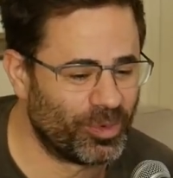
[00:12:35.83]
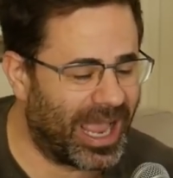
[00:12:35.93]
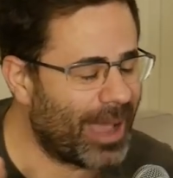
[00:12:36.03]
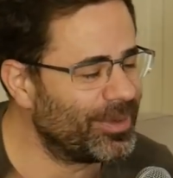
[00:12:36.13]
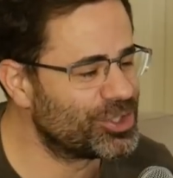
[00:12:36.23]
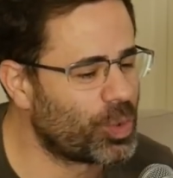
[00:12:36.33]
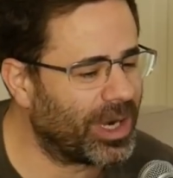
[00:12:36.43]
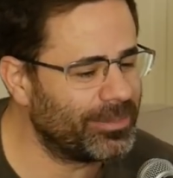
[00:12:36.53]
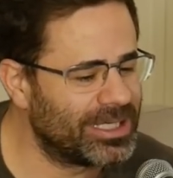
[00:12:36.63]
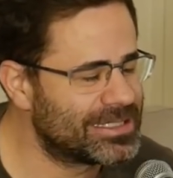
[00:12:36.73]
What happened
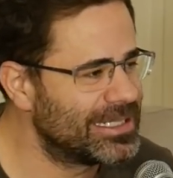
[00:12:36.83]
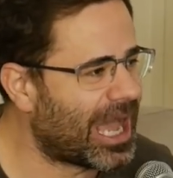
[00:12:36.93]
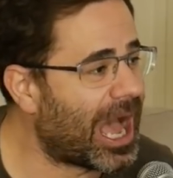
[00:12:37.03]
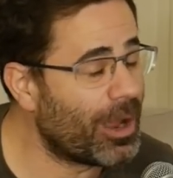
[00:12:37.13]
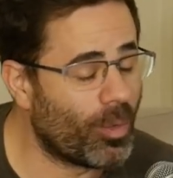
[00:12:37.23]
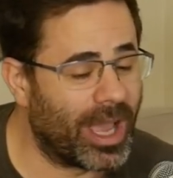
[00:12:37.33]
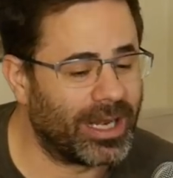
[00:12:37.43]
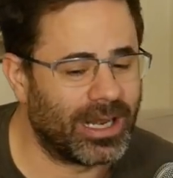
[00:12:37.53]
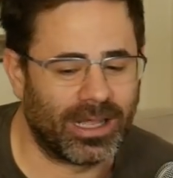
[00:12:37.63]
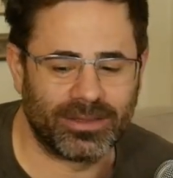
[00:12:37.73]
20 minutes in, I
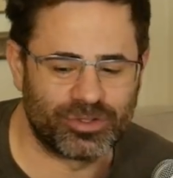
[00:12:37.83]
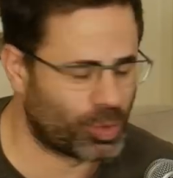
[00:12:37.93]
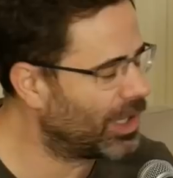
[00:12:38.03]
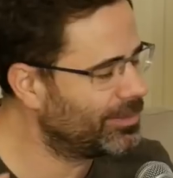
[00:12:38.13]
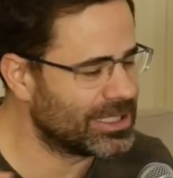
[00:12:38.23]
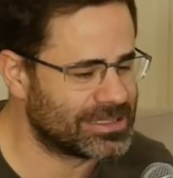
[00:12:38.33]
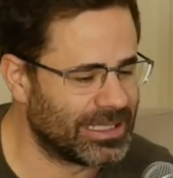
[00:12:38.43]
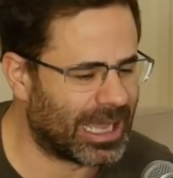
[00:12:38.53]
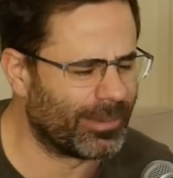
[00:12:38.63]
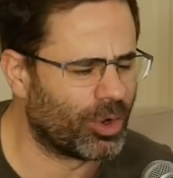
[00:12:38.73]
went, 20 minutes
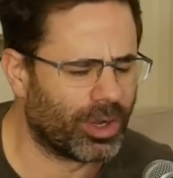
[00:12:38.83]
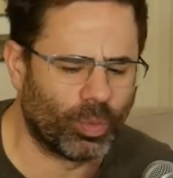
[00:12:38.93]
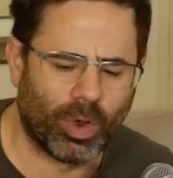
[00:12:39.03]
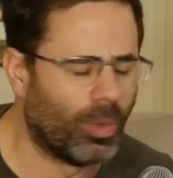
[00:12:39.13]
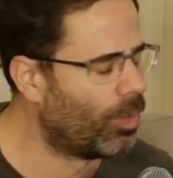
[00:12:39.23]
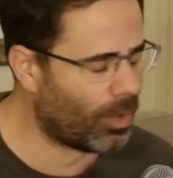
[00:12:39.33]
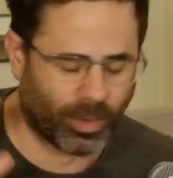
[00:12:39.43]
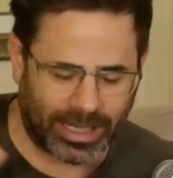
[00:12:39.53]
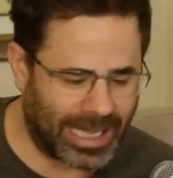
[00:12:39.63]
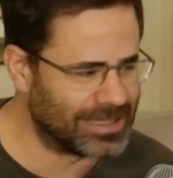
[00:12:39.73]
in, I'm going, whoa, whoa, whoa,
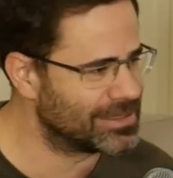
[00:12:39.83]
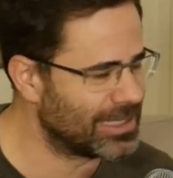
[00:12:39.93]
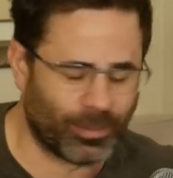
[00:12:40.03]
whoa, guys.